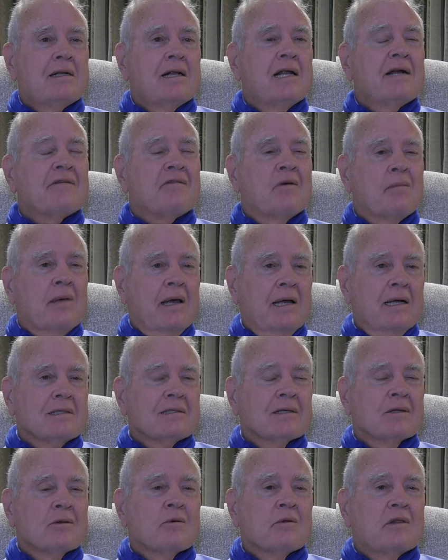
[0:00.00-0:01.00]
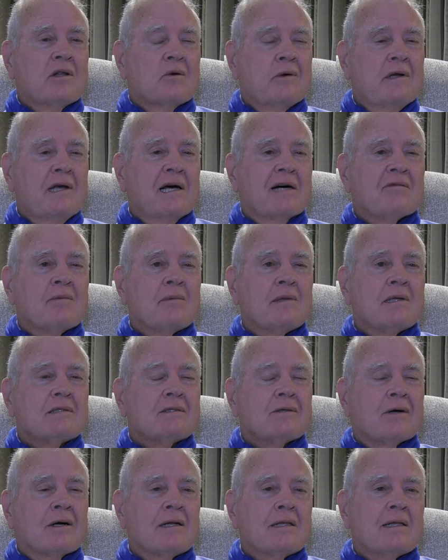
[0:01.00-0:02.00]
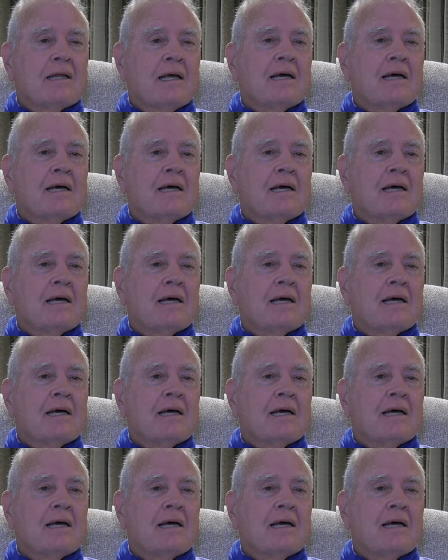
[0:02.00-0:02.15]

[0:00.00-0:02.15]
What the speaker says: delivery man. So the three of them that started